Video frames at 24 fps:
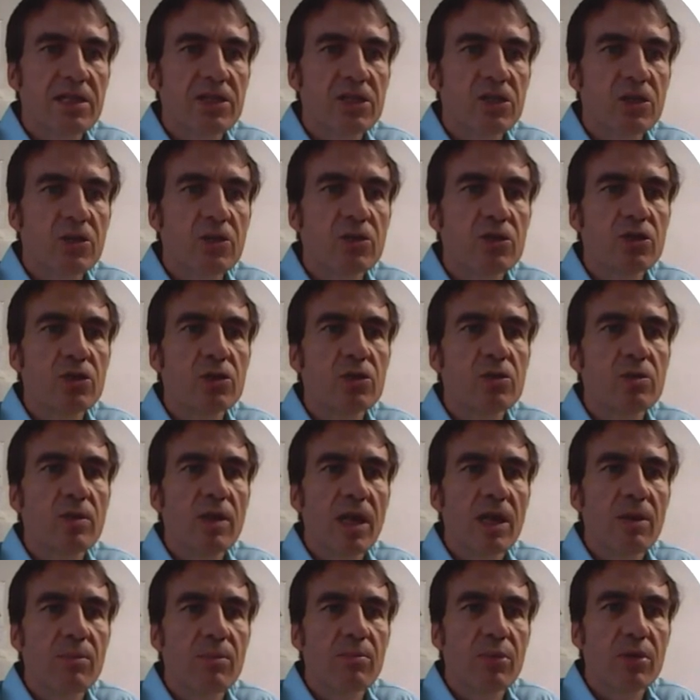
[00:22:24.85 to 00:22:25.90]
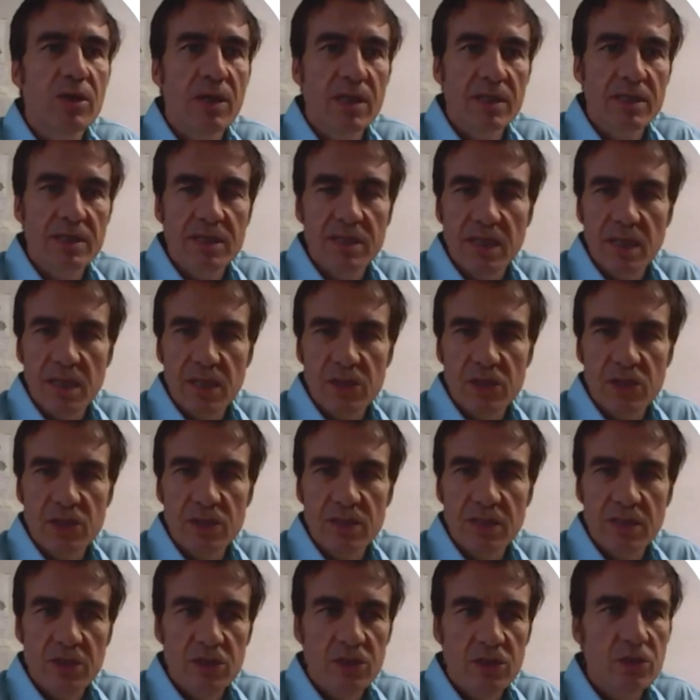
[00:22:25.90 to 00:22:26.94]
that I showed you, like
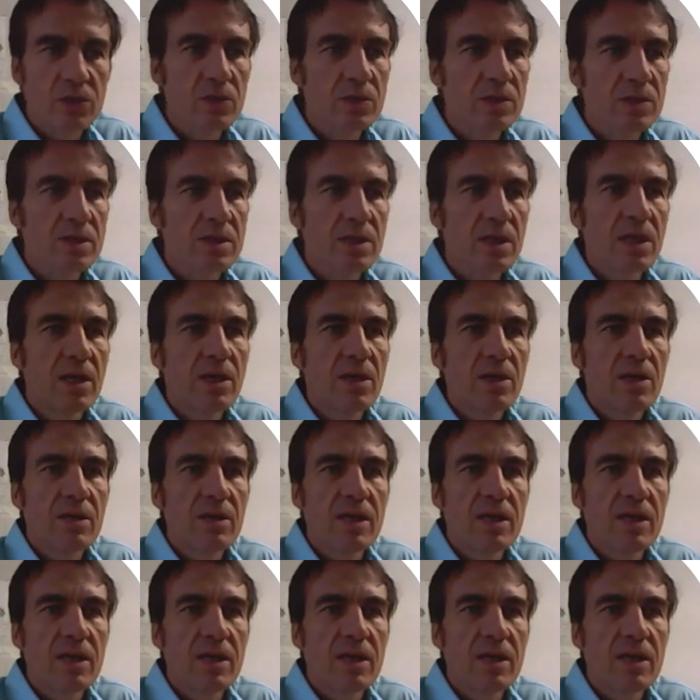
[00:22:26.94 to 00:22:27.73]
pronunciation issues.